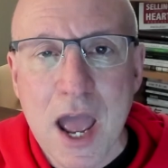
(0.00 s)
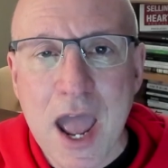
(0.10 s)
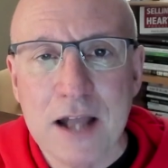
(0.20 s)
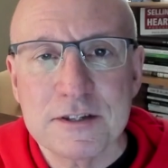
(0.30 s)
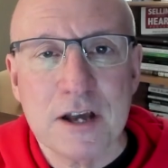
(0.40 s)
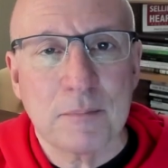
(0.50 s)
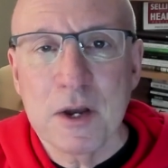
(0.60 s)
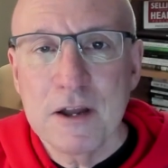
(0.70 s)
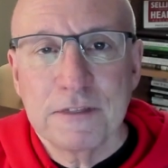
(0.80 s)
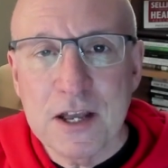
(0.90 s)
adds up.
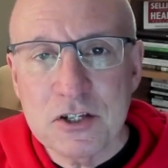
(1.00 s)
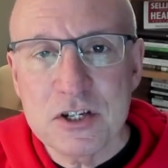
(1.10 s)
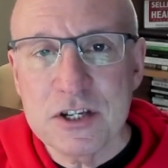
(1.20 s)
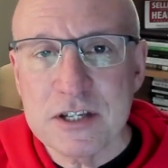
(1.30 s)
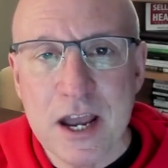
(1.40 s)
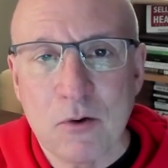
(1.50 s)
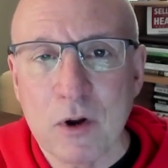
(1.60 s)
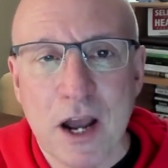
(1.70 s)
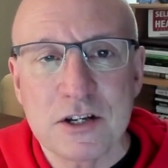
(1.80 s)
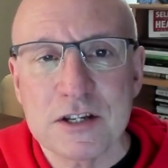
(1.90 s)
Let's just take
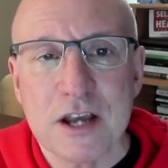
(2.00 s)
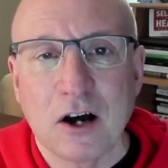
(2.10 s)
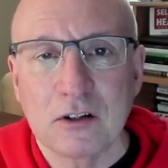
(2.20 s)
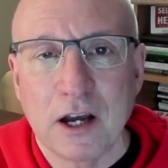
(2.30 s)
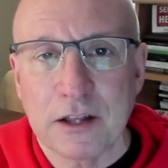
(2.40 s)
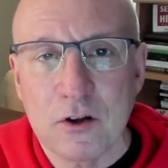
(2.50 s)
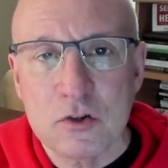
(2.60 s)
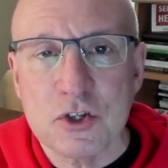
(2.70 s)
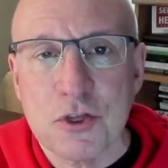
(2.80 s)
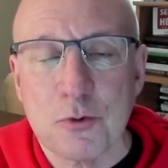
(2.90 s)
what I just outlined,
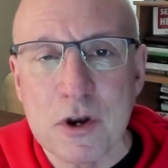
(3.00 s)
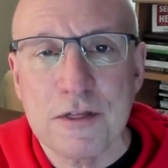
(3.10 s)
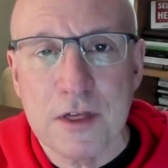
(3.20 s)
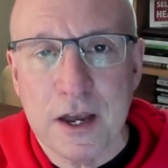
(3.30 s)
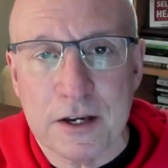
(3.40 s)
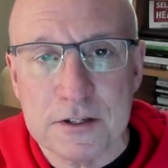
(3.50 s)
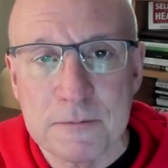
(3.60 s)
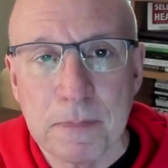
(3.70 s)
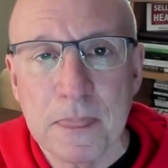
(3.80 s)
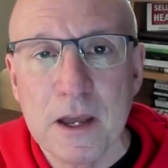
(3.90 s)
those three things.
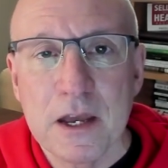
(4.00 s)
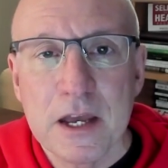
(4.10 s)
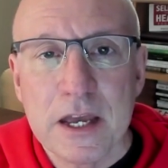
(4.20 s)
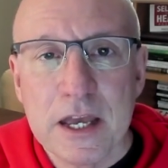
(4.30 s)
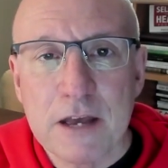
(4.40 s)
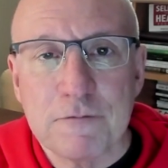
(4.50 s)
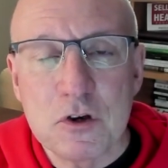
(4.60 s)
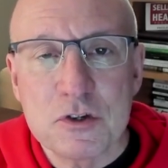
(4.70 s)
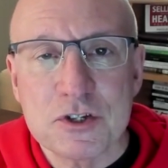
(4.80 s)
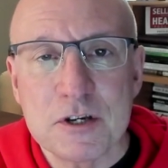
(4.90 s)
If
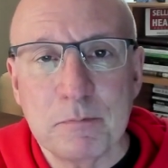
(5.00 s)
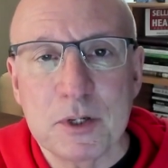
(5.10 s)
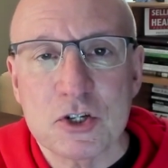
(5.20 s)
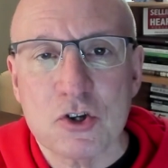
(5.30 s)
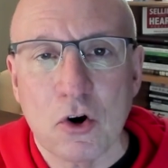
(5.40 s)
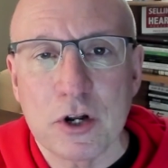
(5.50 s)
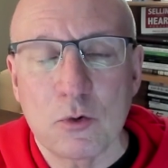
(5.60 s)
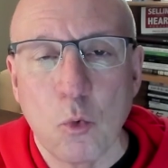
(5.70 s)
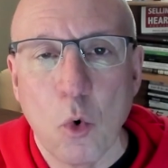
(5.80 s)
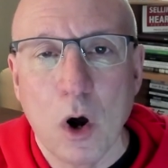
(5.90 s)
you simply started
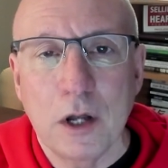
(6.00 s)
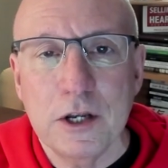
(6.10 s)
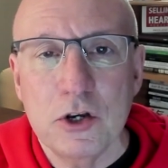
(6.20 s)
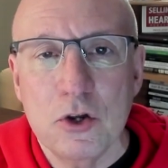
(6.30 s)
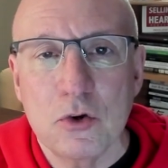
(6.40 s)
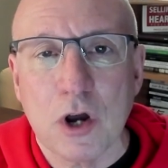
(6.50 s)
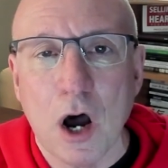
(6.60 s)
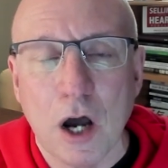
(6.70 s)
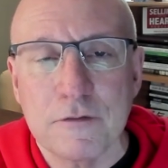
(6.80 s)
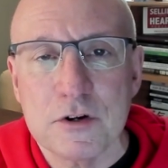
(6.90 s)
one new
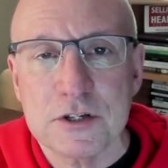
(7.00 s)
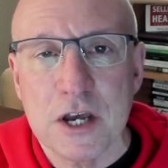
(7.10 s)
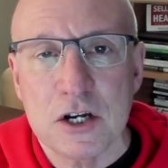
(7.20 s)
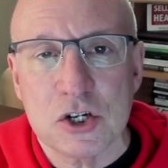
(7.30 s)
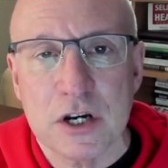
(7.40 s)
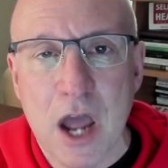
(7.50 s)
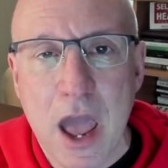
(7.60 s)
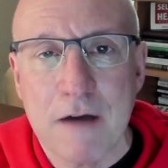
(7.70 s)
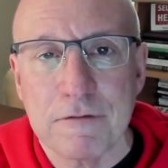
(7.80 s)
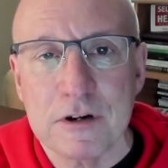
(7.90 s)
conversation
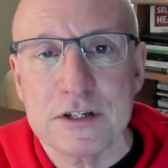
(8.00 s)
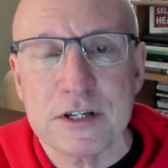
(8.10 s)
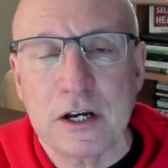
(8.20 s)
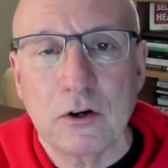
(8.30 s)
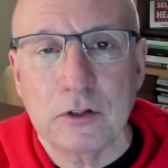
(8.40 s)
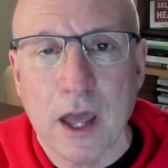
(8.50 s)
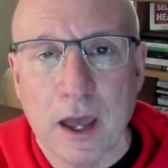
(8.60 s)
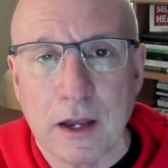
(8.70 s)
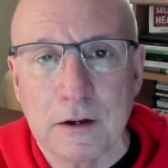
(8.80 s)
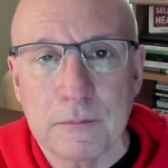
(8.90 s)
every single
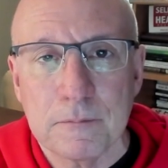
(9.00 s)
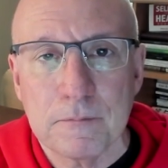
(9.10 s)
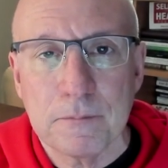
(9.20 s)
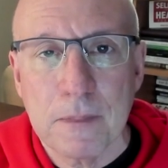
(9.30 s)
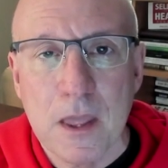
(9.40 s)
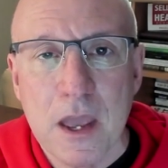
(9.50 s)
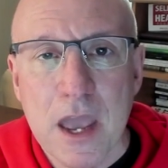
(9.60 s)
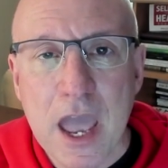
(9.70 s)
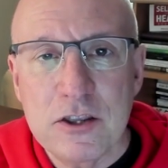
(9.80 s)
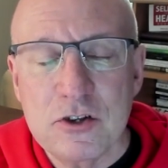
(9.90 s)
day,
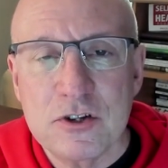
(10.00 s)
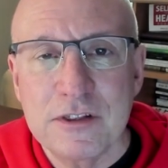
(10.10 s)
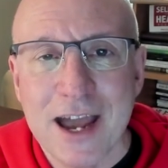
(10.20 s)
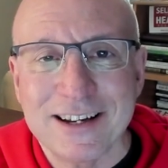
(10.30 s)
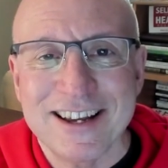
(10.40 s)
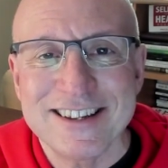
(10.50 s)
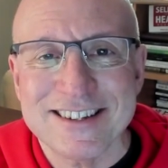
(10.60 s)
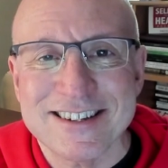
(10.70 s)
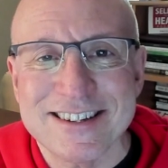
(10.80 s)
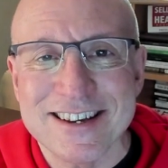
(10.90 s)
and you did that
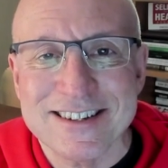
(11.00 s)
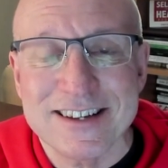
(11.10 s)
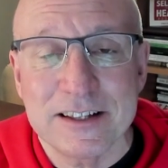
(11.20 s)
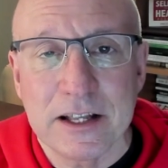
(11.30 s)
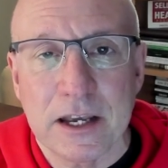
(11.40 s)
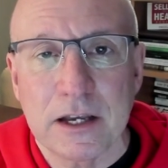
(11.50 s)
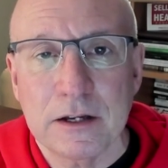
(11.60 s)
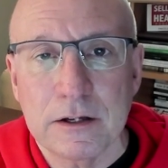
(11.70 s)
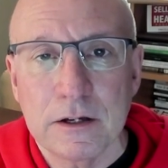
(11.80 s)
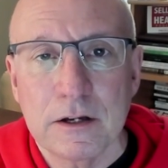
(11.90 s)
consistently
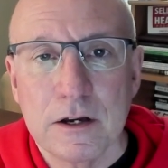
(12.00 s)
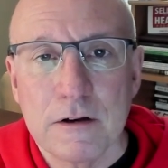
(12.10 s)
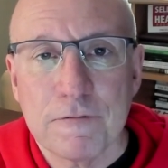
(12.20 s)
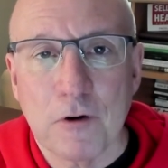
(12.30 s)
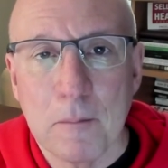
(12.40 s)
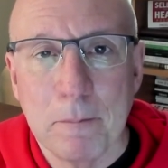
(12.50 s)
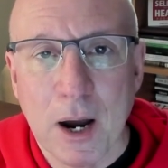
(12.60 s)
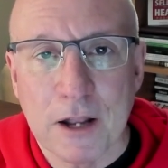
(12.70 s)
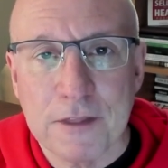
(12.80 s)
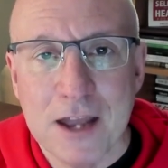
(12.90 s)
for a
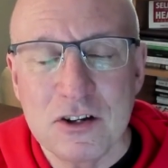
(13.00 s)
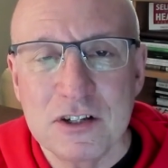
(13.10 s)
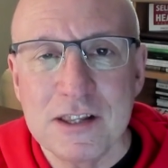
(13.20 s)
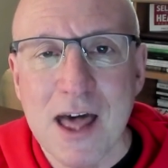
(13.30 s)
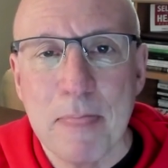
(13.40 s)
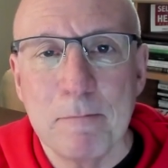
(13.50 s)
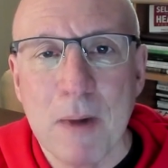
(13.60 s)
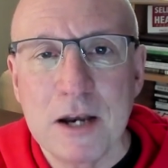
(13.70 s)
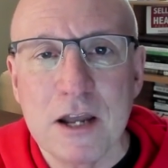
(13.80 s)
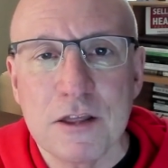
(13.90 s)
month, and you did that
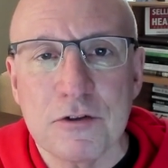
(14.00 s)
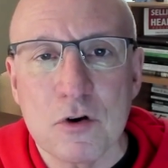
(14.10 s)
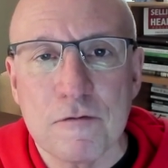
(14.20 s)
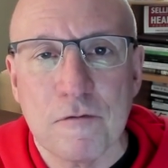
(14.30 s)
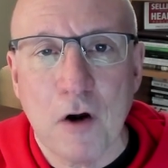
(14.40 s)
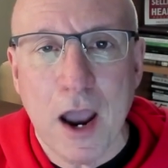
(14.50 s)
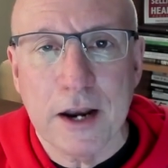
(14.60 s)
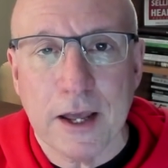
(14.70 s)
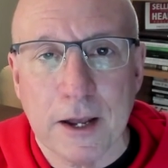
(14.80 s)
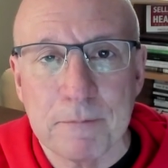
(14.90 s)
Monday through
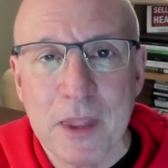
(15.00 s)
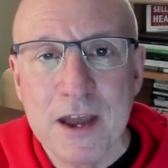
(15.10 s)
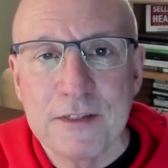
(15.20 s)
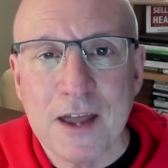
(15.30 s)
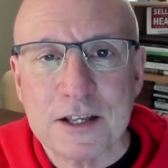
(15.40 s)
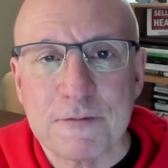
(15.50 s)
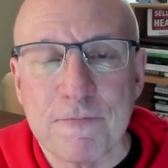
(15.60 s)
Friday, that's